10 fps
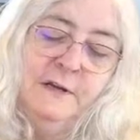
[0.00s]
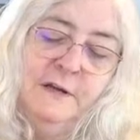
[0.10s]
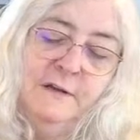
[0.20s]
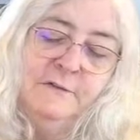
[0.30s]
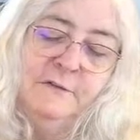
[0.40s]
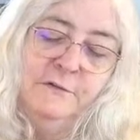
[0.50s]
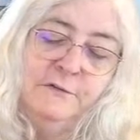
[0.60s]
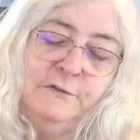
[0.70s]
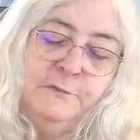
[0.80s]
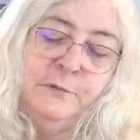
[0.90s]
guys. Those
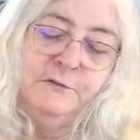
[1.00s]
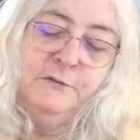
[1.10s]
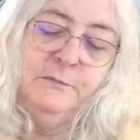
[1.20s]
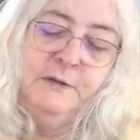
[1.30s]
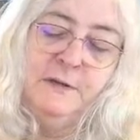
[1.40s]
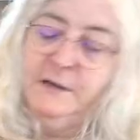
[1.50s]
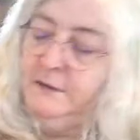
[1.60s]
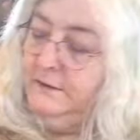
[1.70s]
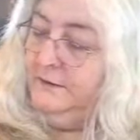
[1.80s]
are supposed to be there.